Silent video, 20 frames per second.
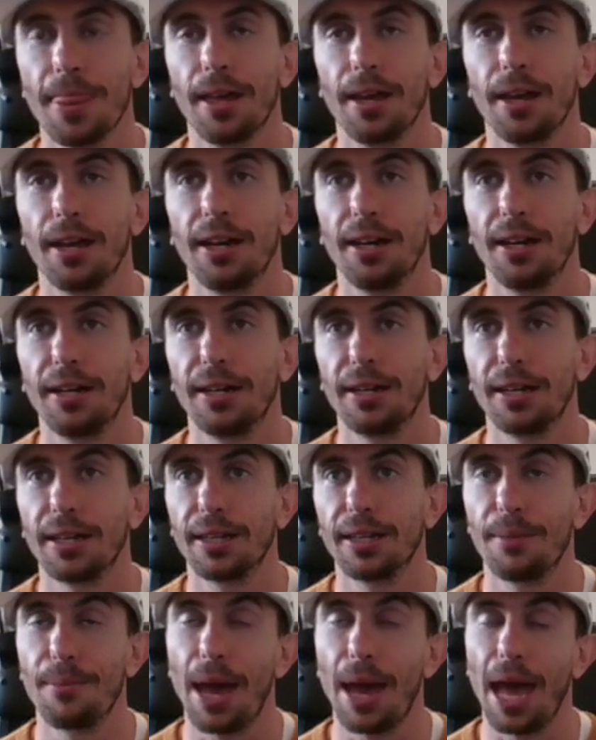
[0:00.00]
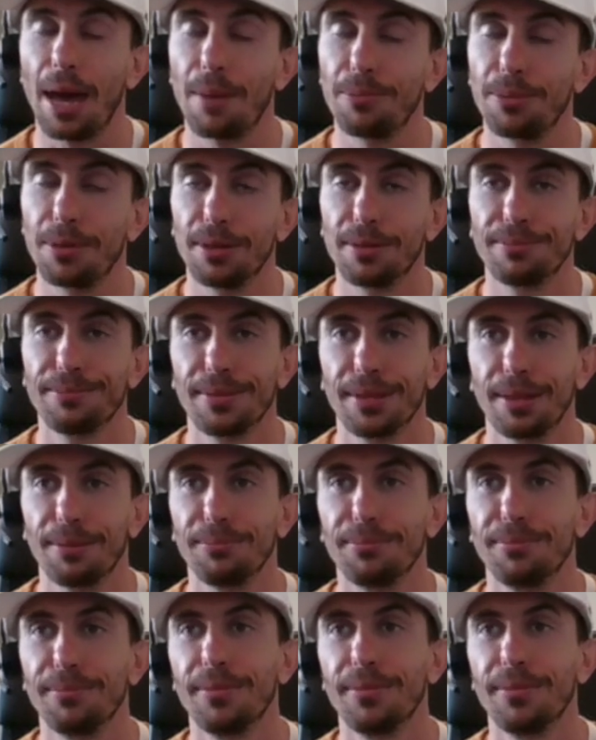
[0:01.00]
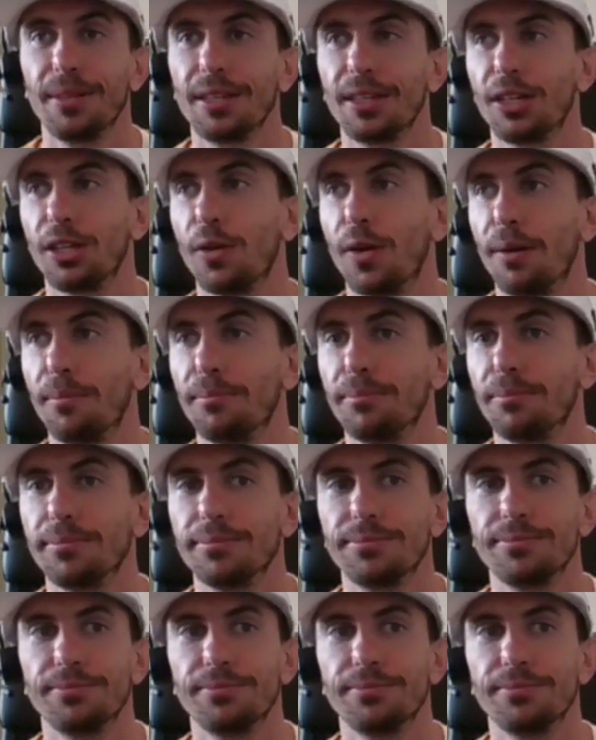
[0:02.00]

Uh, I'm happy. I'm, you know, I'm,